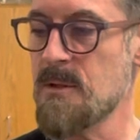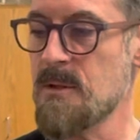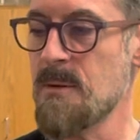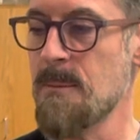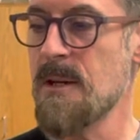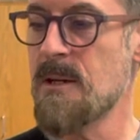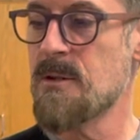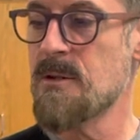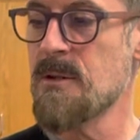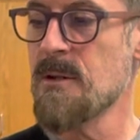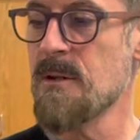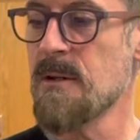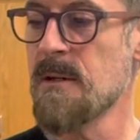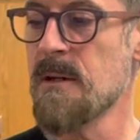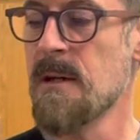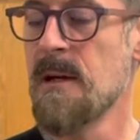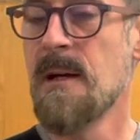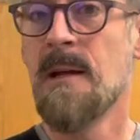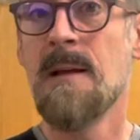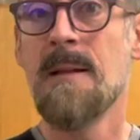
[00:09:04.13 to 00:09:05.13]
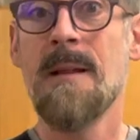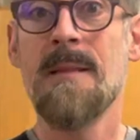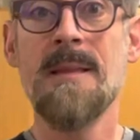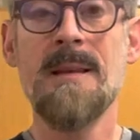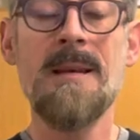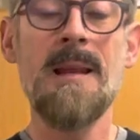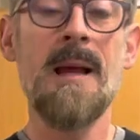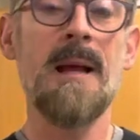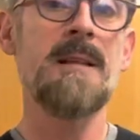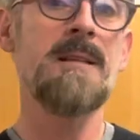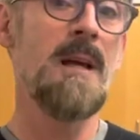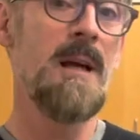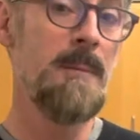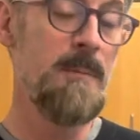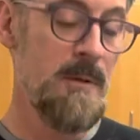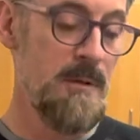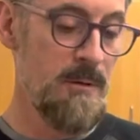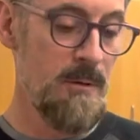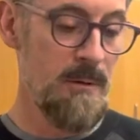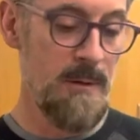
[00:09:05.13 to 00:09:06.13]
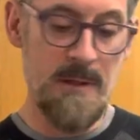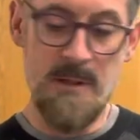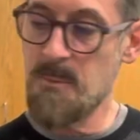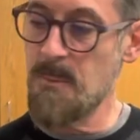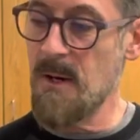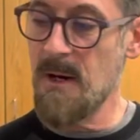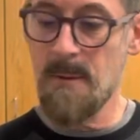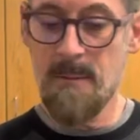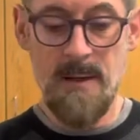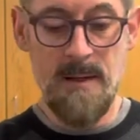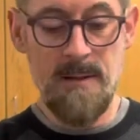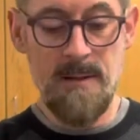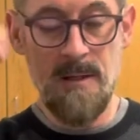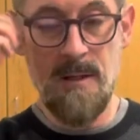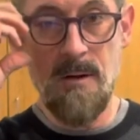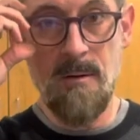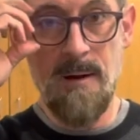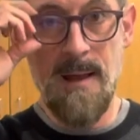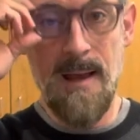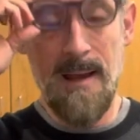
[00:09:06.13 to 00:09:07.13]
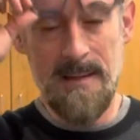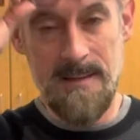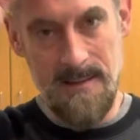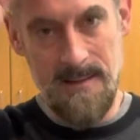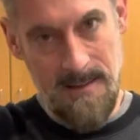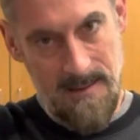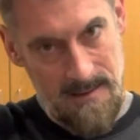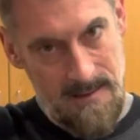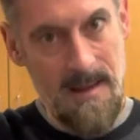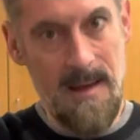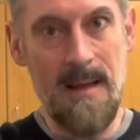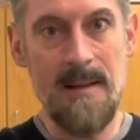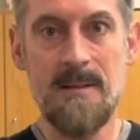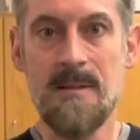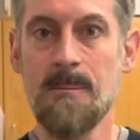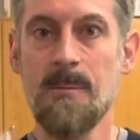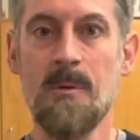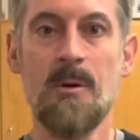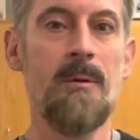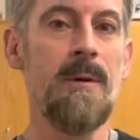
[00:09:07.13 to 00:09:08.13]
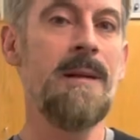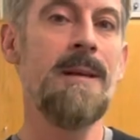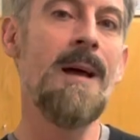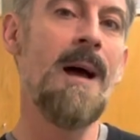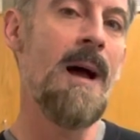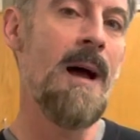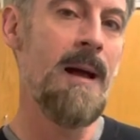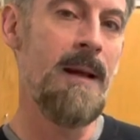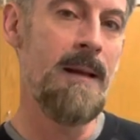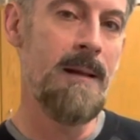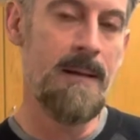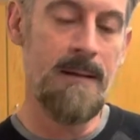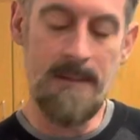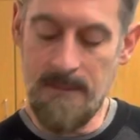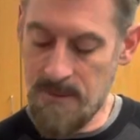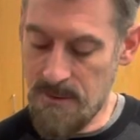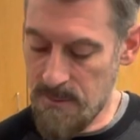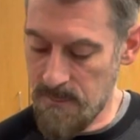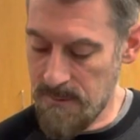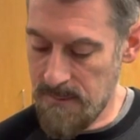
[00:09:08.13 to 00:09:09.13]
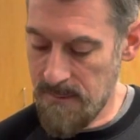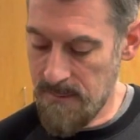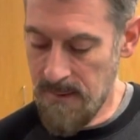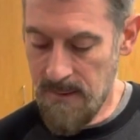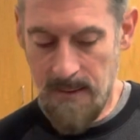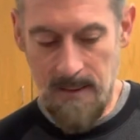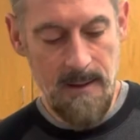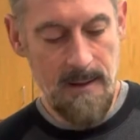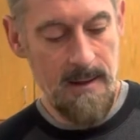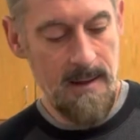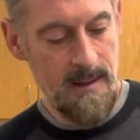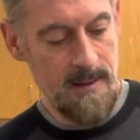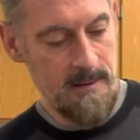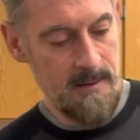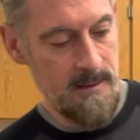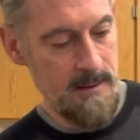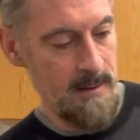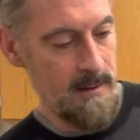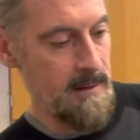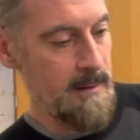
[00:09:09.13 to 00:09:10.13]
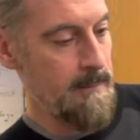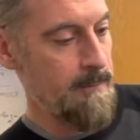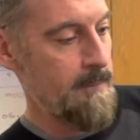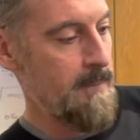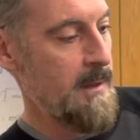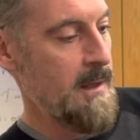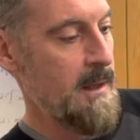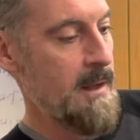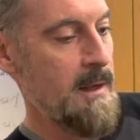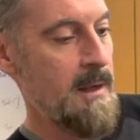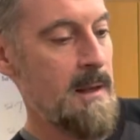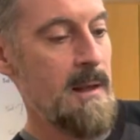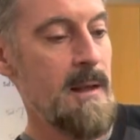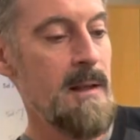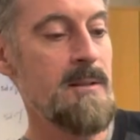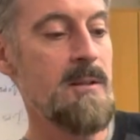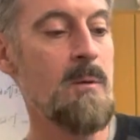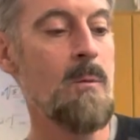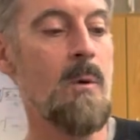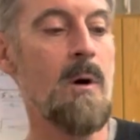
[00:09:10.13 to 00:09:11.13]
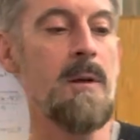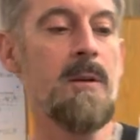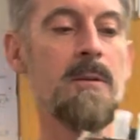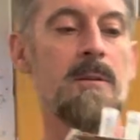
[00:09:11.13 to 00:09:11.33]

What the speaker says: to make sure that the next time you do an experiment, you don't accidentally add some green dye into it accidentally. And so what you'll